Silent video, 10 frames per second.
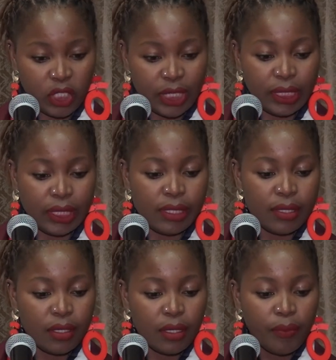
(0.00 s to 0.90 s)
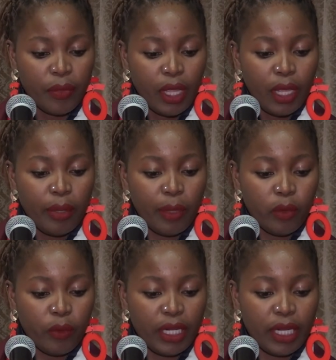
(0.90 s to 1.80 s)
needs.
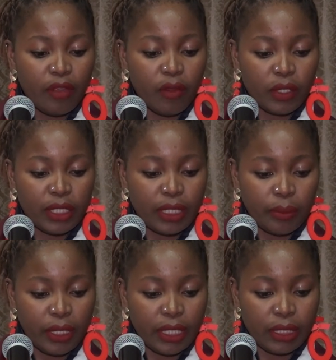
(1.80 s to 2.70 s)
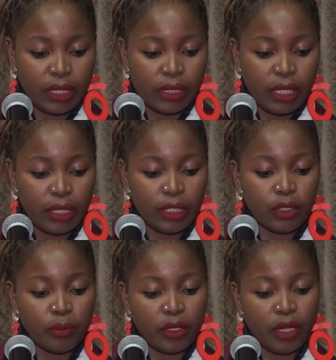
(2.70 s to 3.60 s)
People living with disabilities need
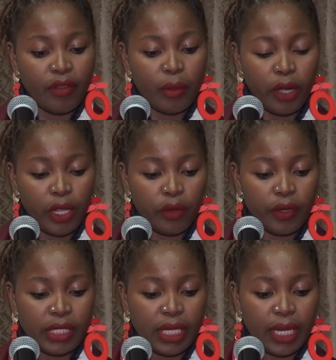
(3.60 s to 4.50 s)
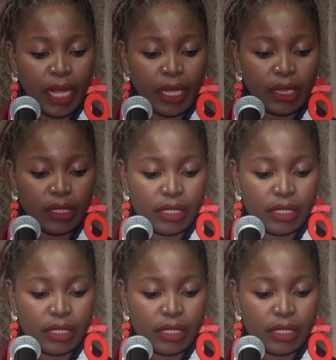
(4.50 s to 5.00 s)
to be given priority in health